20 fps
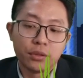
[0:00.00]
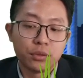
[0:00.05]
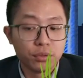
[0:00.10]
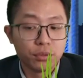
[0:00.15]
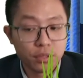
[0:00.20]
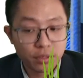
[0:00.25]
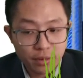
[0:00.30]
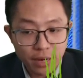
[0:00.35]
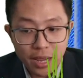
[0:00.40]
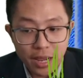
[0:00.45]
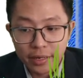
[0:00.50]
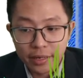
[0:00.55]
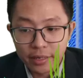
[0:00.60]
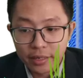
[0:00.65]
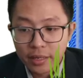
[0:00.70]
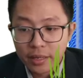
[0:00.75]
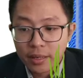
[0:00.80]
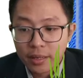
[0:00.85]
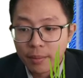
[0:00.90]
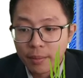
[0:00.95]
the right.
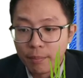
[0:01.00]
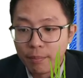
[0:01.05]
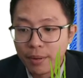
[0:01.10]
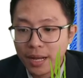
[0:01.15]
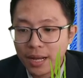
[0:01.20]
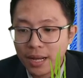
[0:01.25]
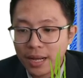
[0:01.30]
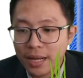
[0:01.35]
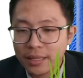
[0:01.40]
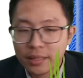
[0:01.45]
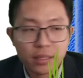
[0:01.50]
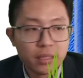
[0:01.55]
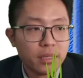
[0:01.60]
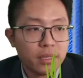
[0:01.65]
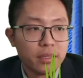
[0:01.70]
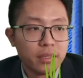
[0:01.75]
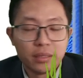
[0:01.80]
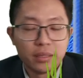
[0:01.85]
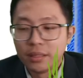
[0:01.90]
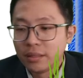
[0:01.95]
But
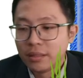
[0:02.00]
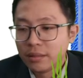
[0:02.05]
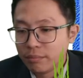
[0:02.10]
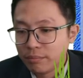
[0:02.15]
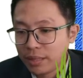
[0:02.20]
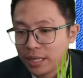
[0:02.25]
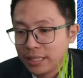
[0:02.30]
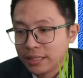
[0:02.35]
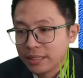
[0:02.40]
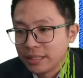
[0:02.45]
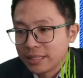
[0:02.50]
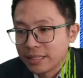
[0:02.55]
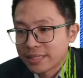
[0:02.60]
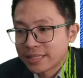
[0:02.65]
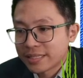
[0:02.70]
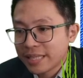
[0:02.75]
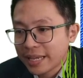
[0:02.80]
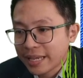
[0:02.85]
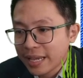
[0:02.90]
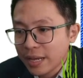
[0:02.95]
the
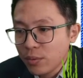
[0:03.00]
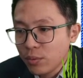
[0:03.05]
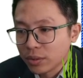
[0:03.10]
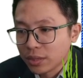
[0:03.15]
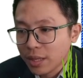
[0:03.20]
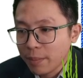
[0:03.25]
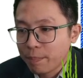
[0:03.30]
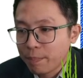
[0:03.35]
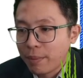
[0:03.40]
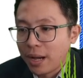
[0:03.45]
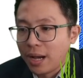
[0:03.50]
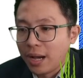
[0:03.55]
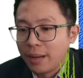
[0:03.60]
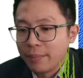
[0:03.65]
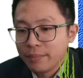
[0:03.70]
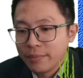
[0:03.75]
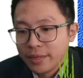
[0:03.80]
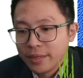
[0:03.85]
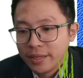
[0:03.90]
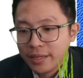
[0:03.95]
second water
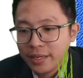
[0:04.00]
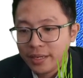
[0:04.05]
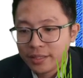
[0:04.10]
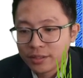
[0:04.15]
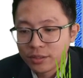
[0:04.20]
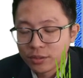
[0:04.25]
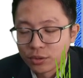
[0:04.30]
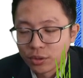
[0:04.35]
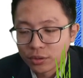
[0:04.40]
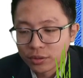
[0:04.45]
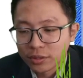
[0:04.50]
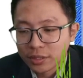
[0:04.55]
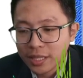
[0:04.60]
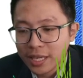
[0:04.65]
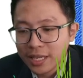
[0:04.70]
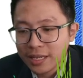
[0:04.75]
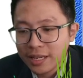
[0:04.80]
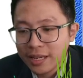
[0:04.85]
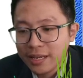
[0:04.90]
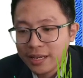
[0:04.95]
pump, it
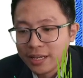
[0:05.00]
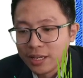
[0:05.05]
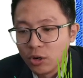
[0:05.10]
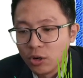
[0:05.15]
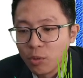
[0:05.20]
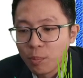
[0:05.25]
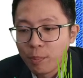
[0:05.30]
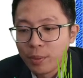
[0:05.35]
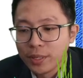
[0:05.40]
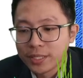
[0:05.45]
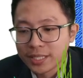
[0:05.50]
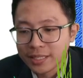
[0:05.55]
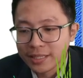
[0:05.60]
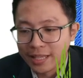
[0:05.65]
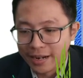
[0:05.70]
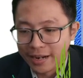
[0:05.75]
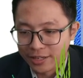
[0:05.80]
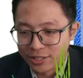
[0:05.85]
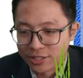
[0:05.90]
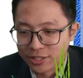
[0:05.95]
rotate in the opposite
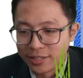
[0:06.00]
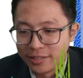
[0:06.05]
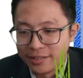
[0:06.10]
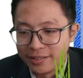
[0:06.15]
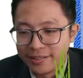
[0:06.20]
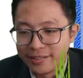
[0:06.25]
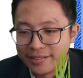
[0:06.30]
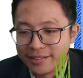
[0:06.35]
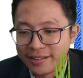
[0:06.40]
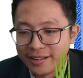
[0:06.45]
direction.